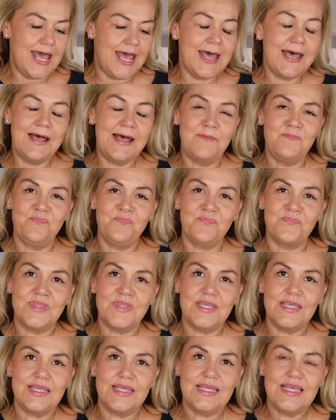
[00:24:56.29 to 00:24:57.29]

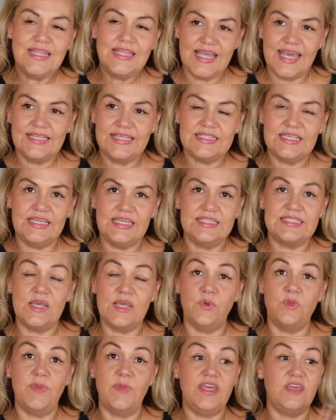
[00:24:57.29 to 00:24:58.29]
In the 80s, they
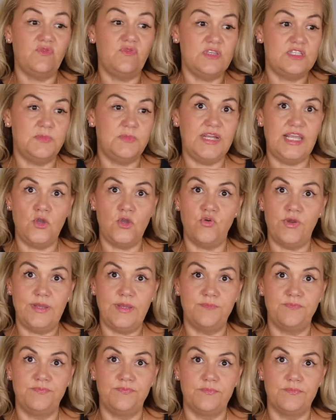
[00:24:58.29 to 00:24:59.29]
would make a vitamin E
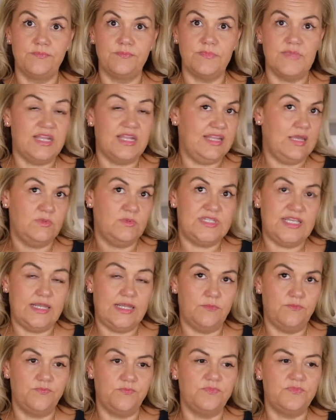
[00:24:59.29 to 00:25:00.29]
cream, and that was it.